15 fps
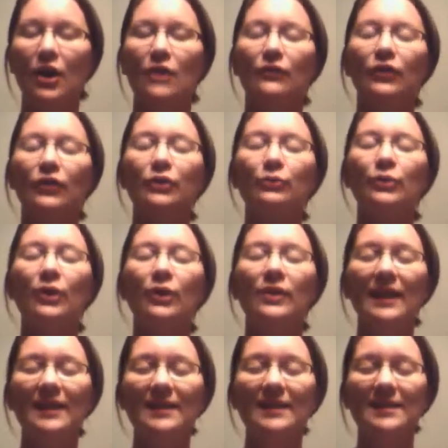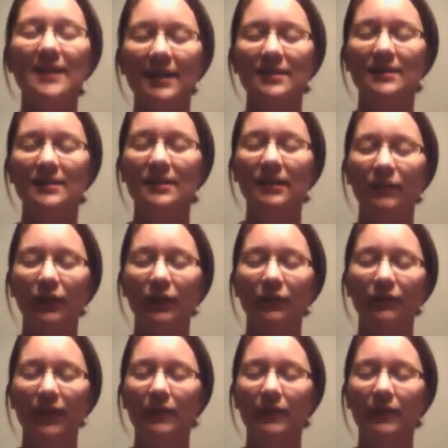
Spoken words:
for you know that the testing of your faith